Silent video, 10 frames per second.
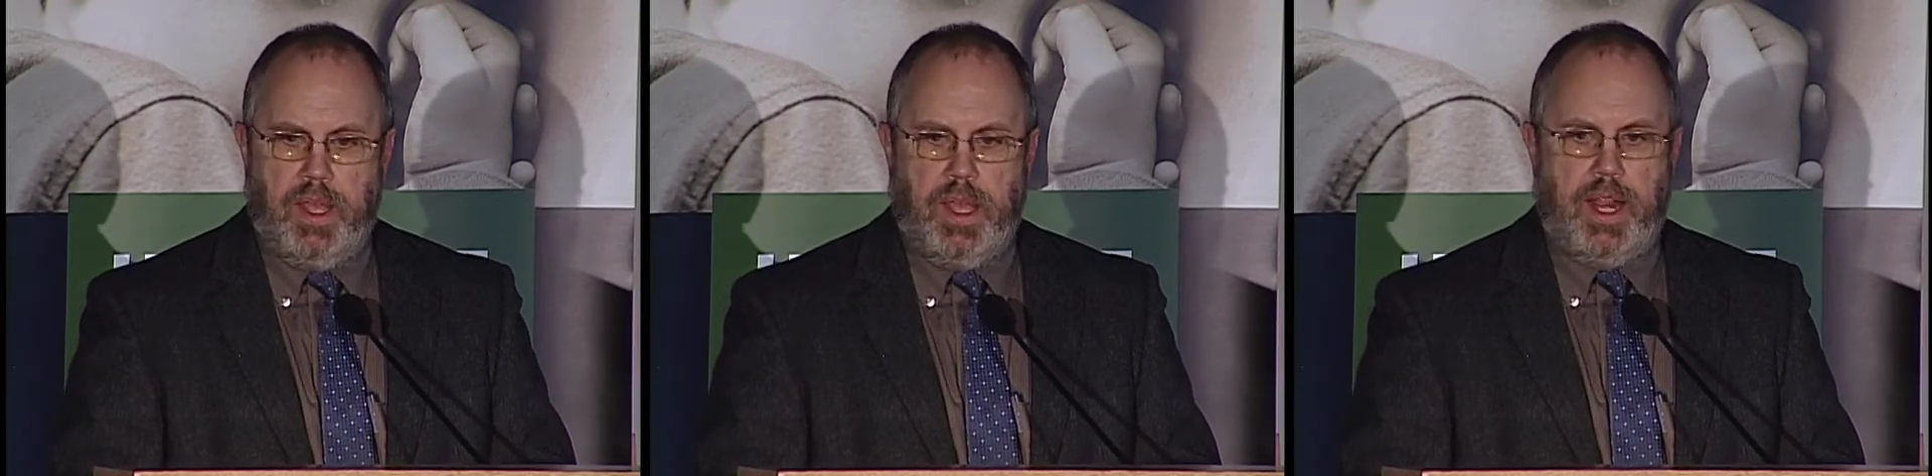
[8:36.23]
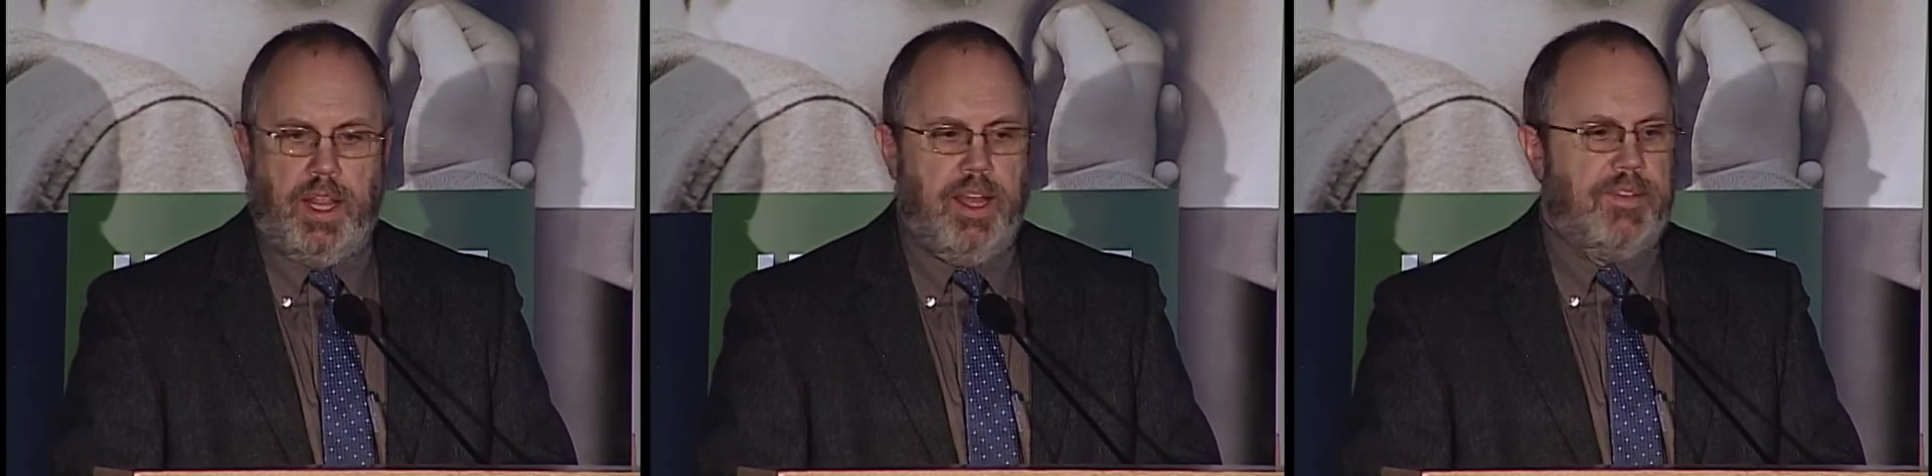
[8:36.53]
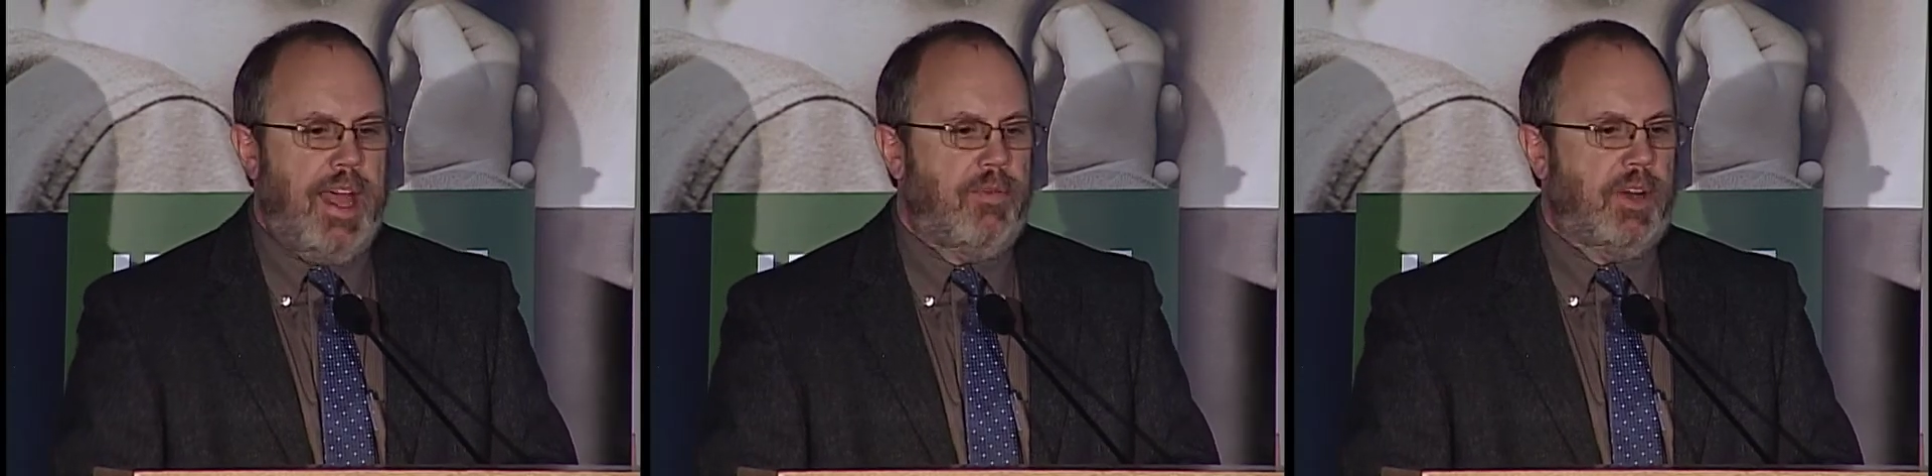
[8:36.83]
And I left
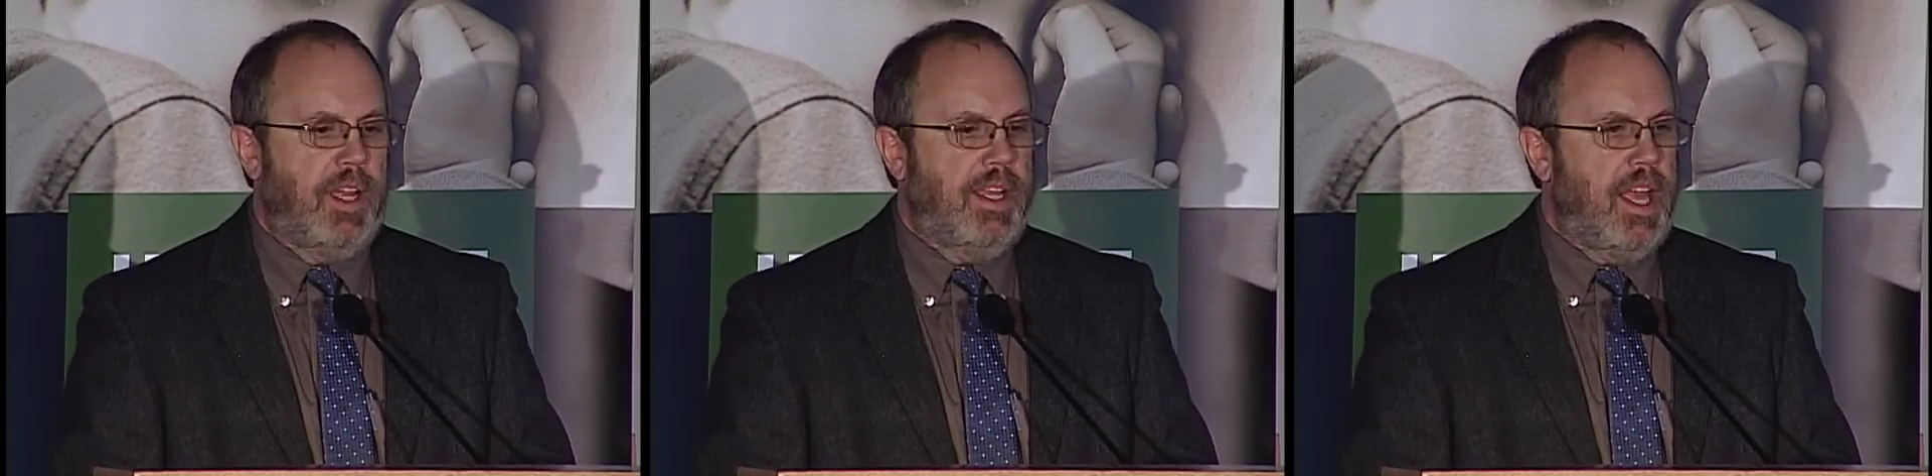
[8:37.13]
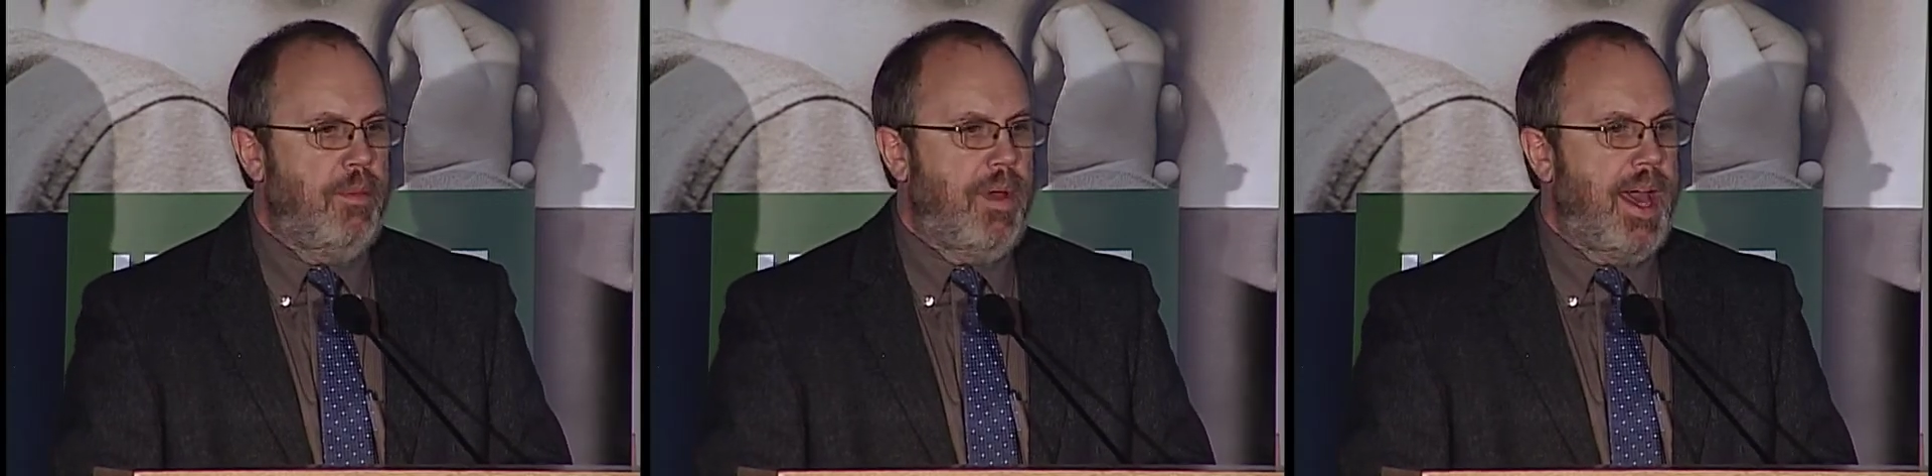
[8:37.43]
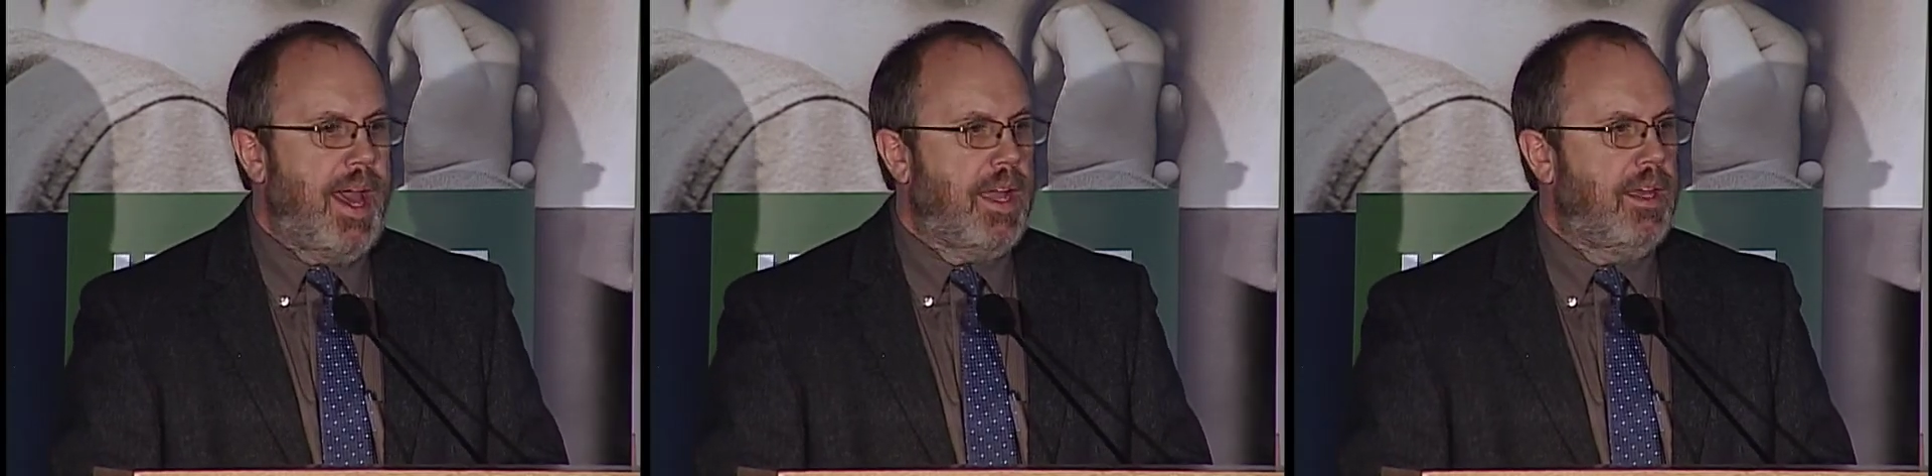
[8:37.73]
Africa and came
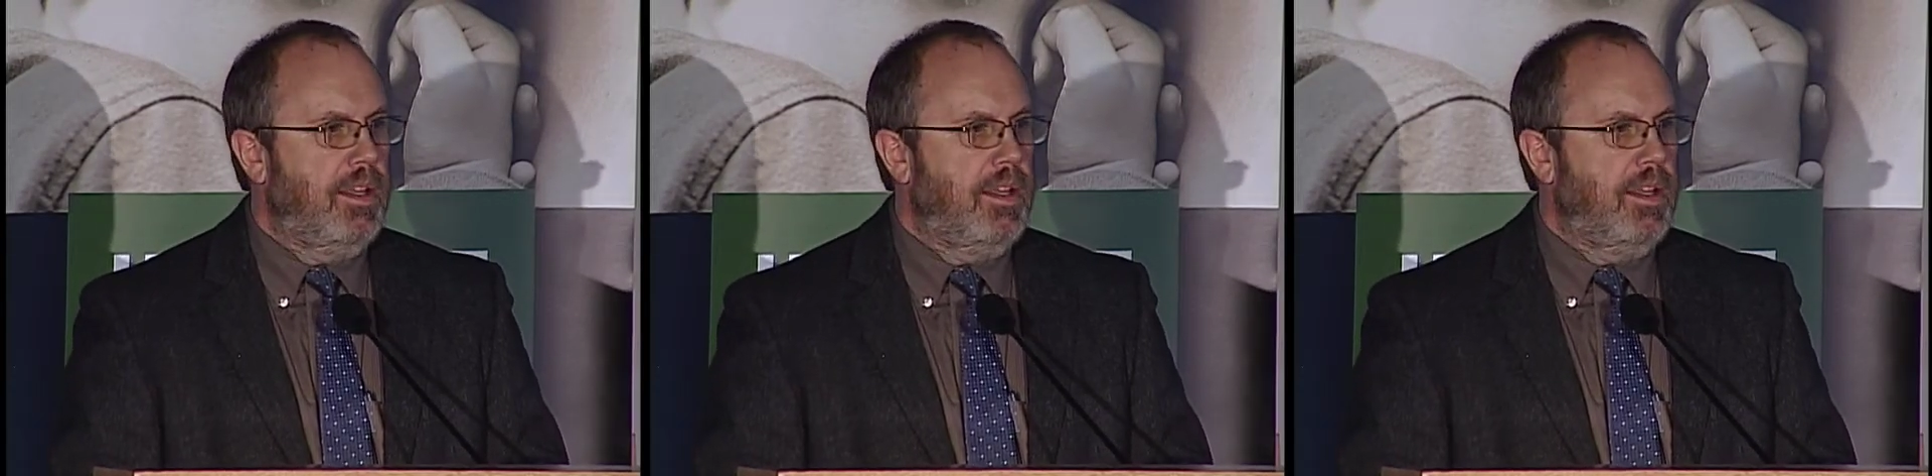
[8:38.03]
back.